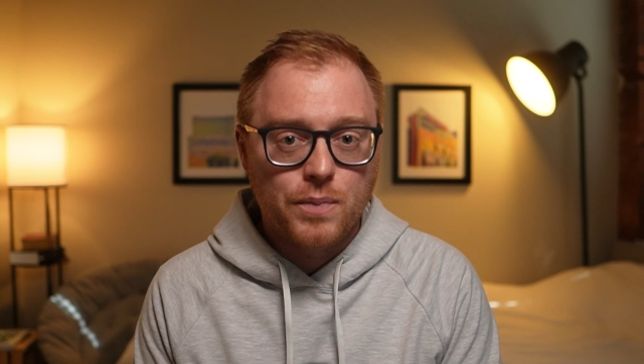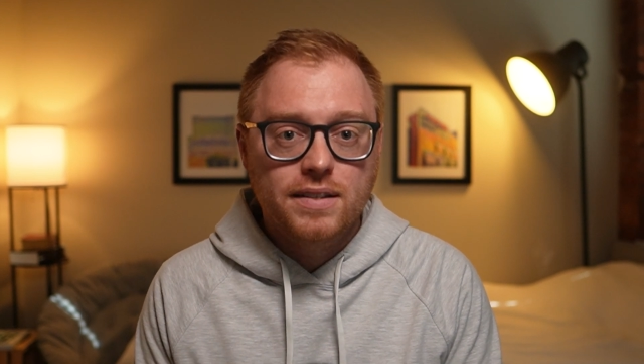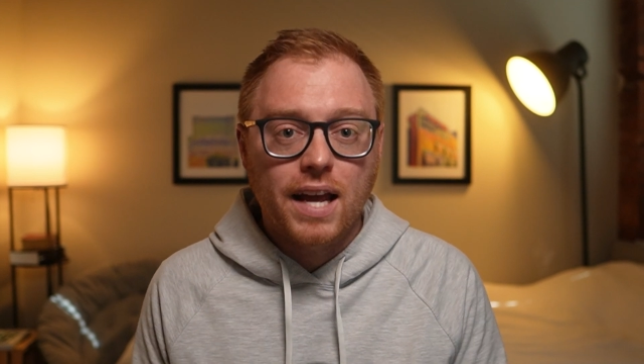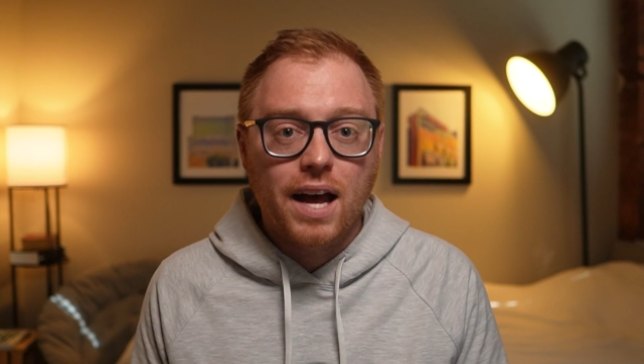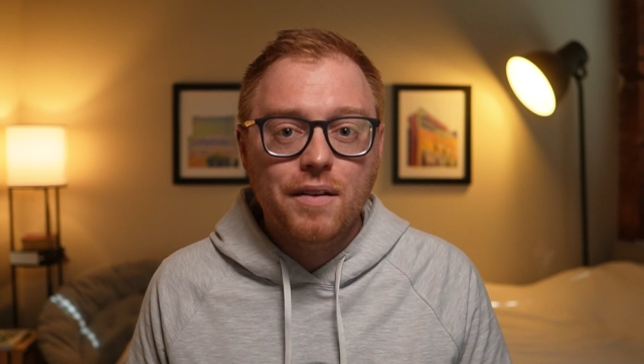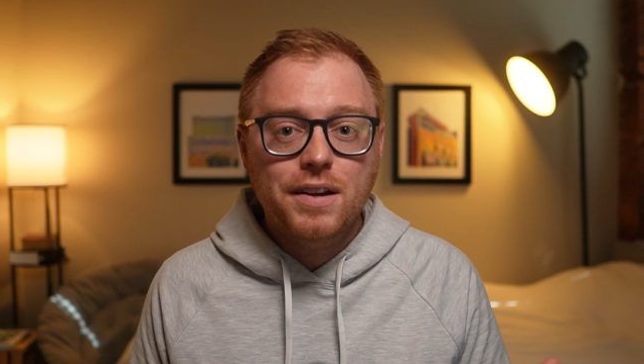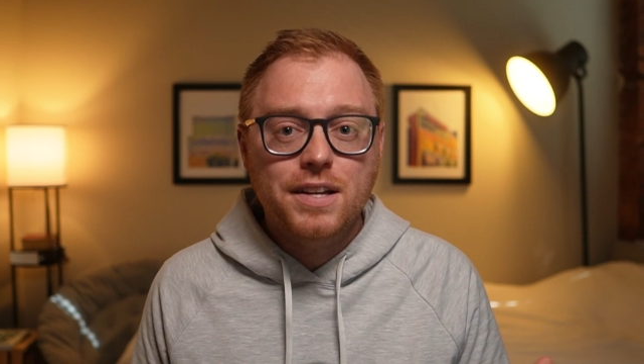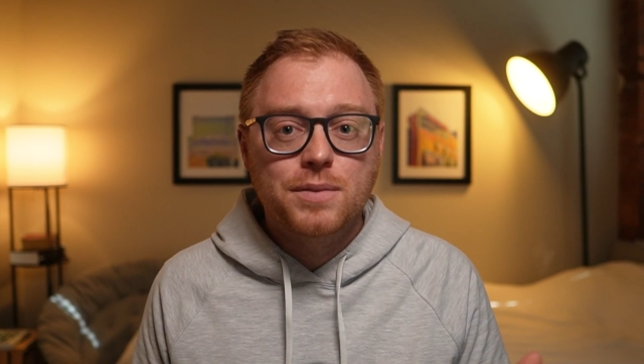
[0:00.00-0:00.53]

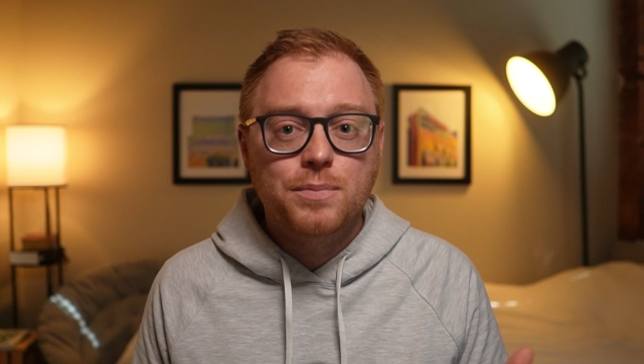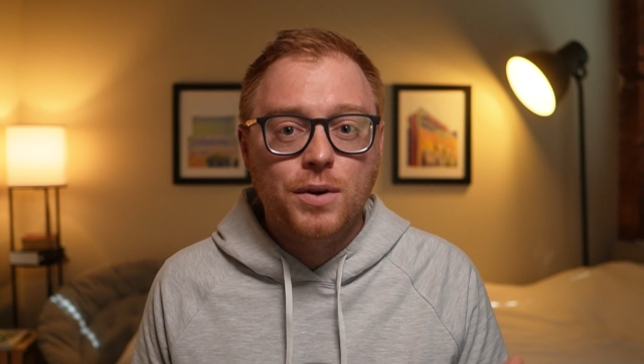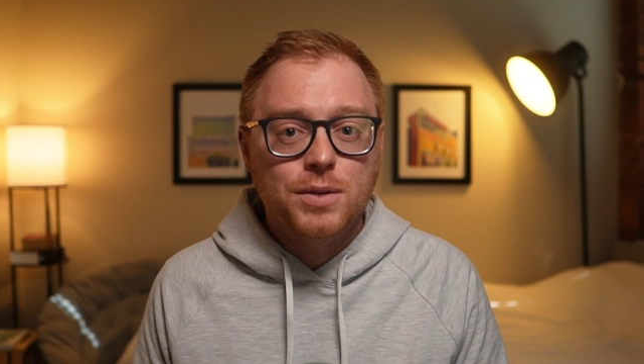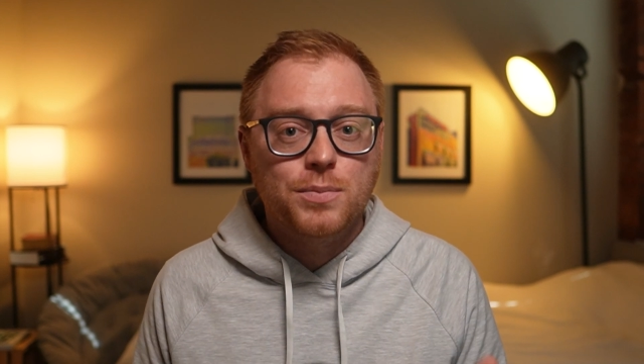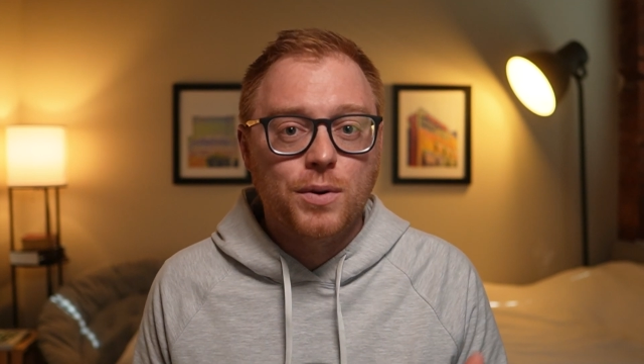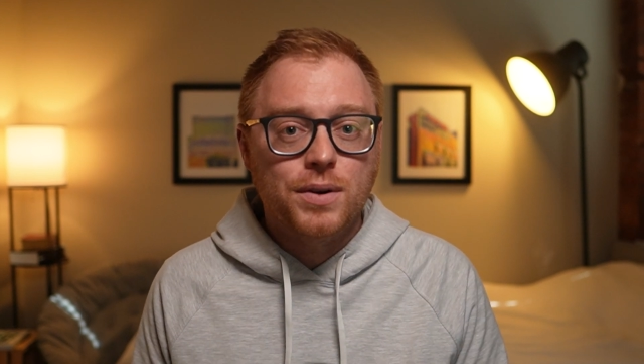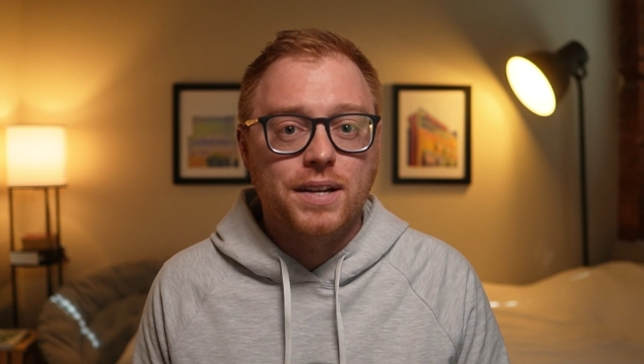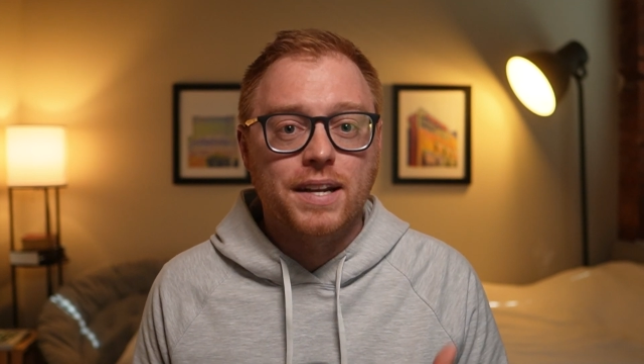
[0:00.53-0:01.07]
Tally is
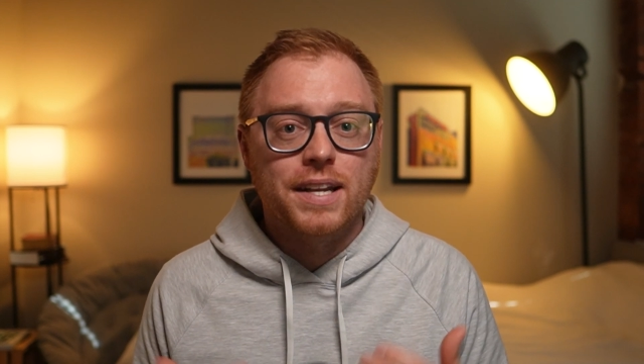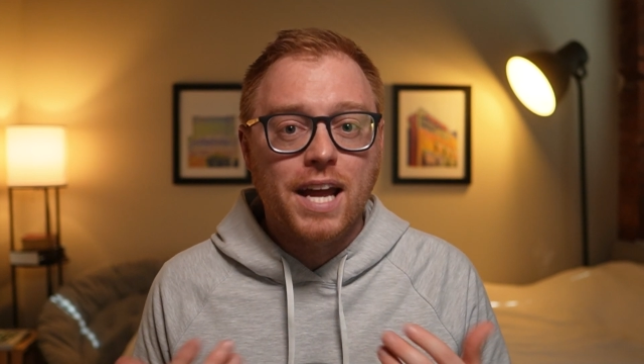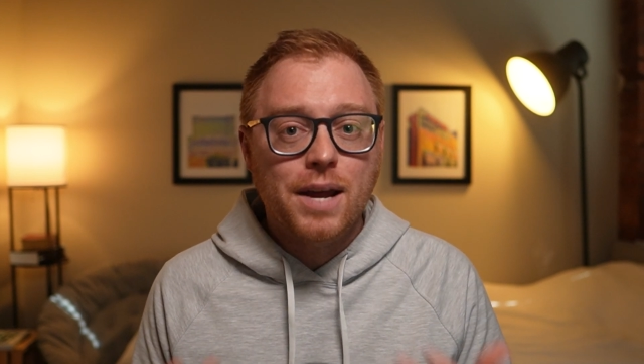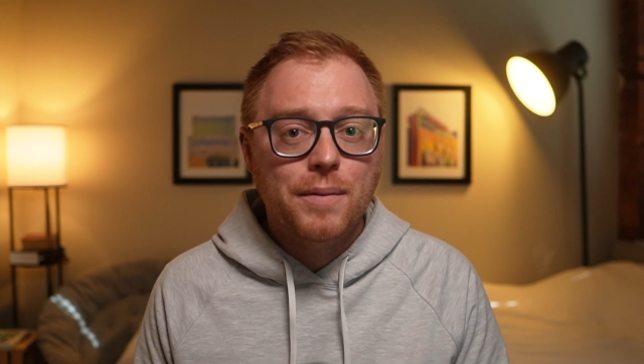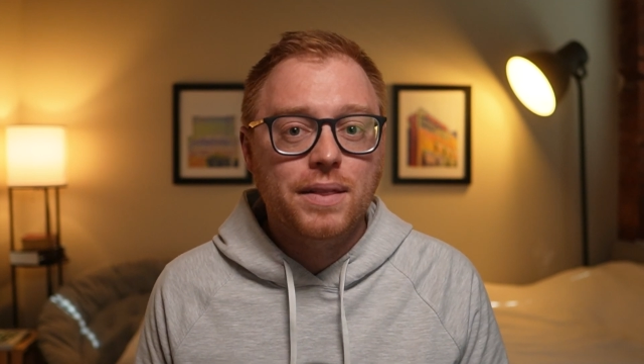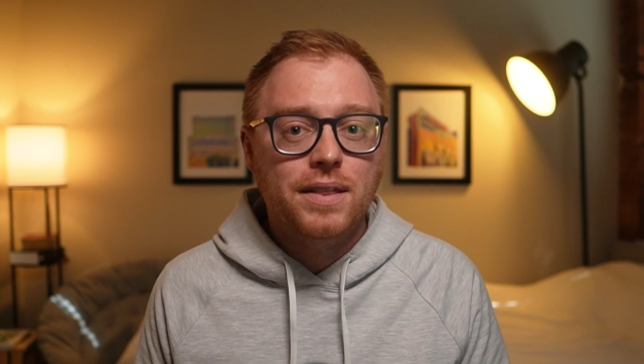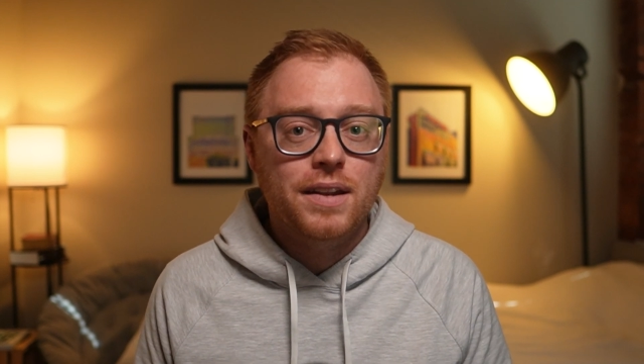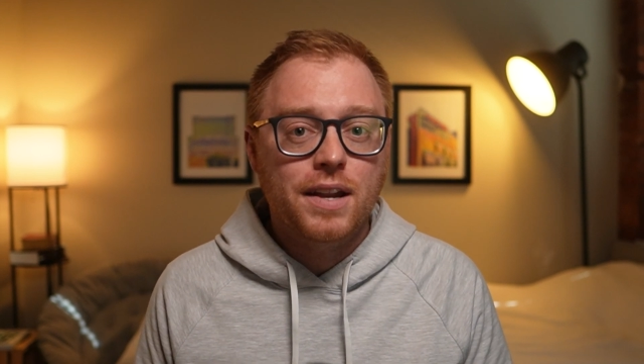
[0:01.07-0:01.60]
much more
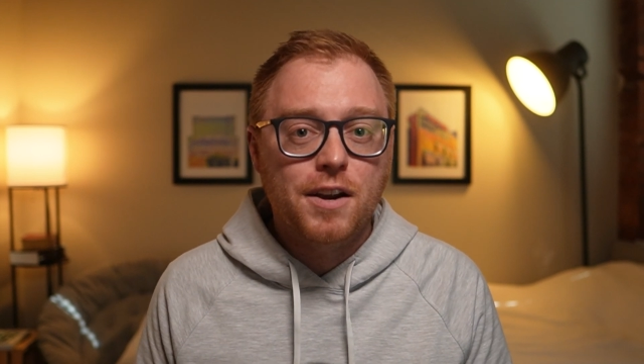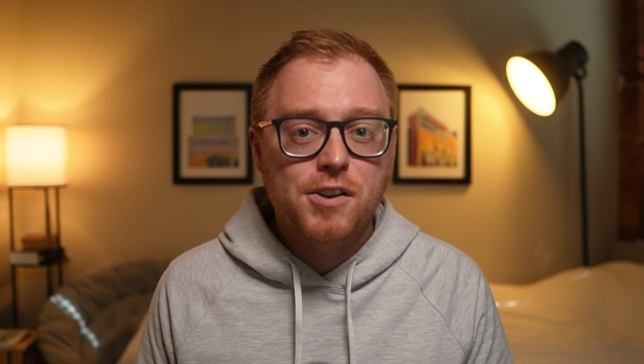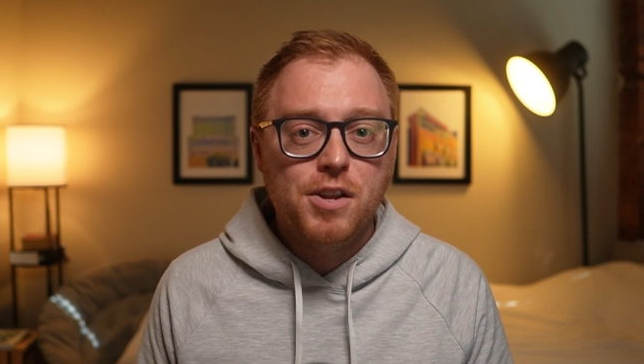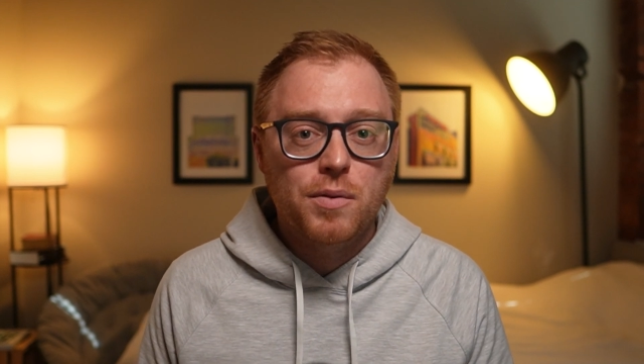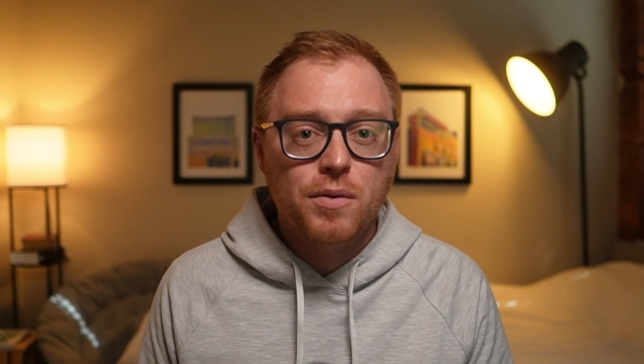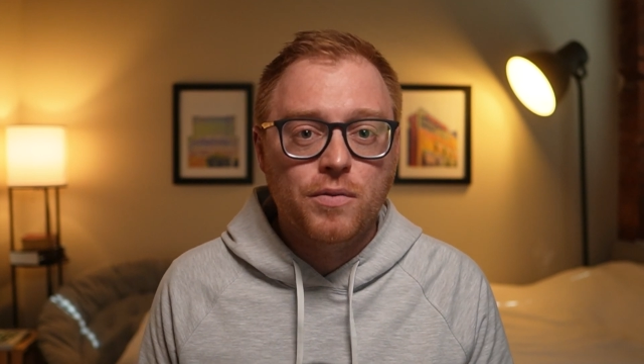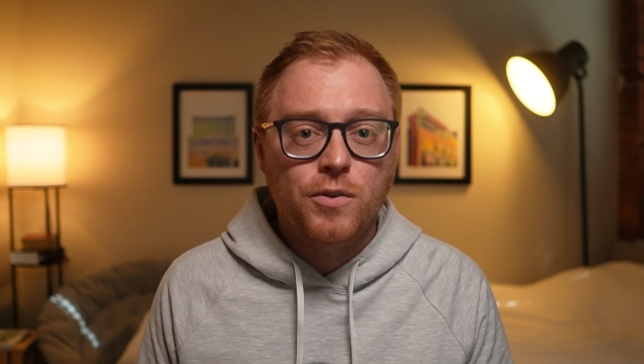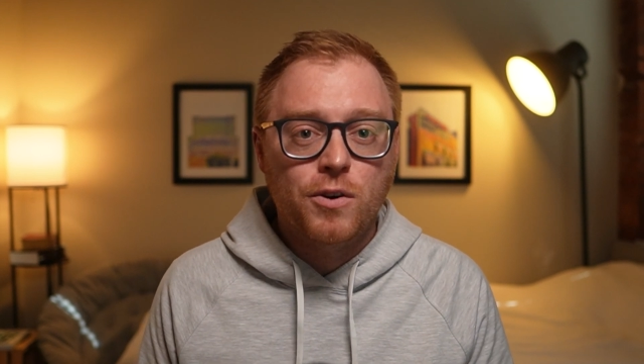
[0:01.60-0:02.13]
dynamic than
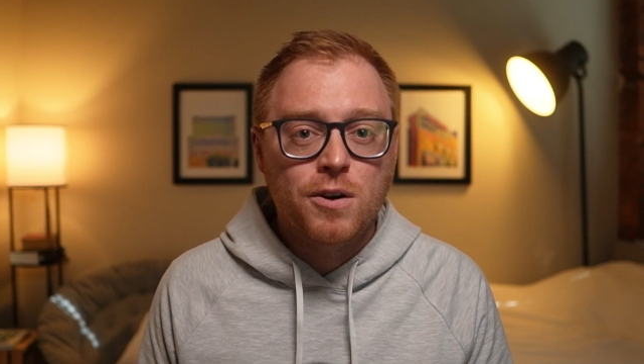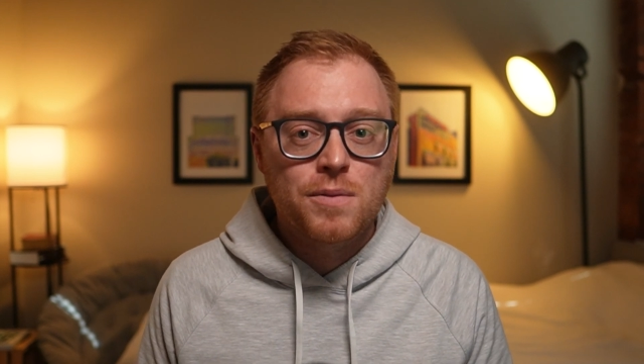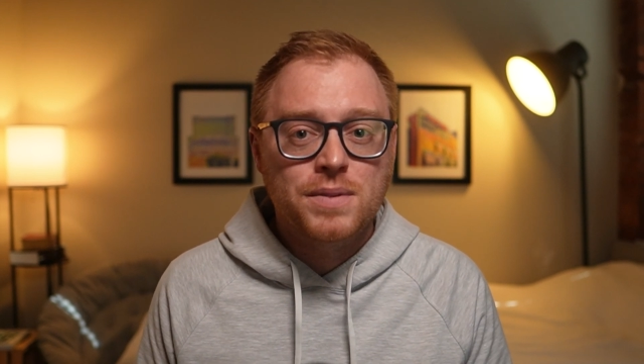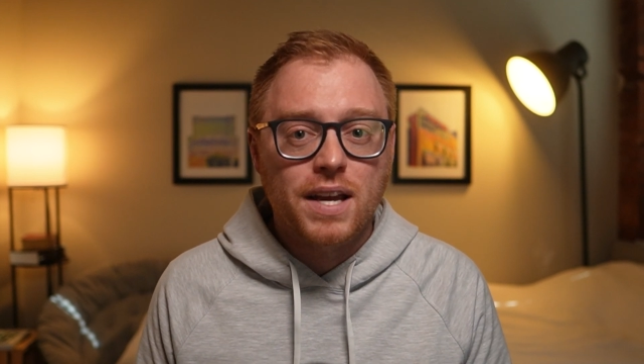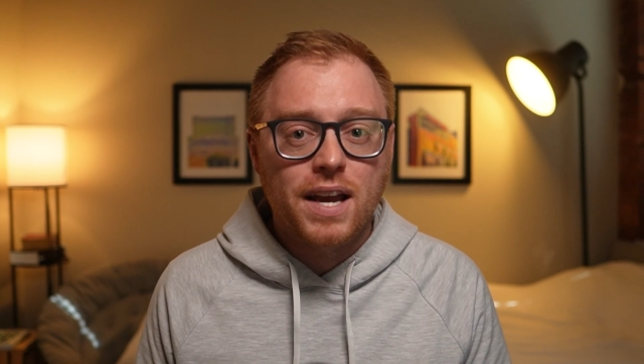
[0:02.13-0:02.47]
Airtable forms,